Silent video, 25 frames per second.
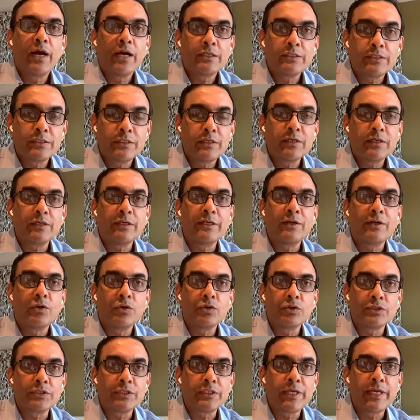certainly going
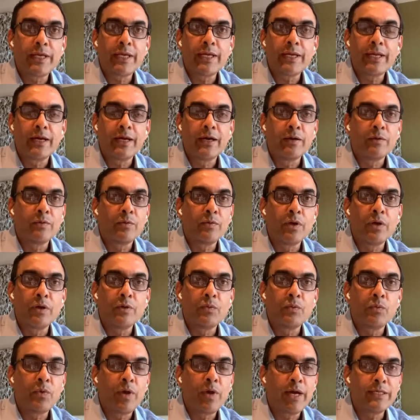to see a
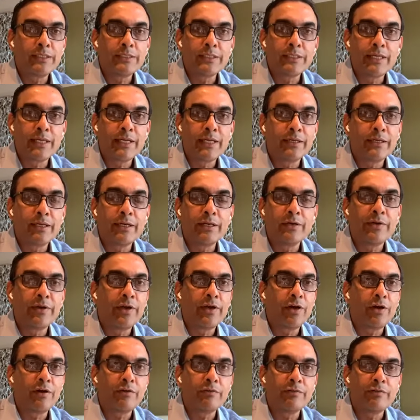rising degree
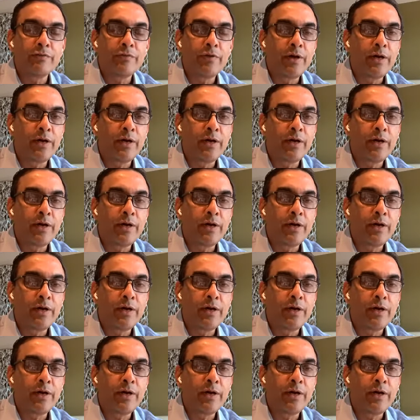of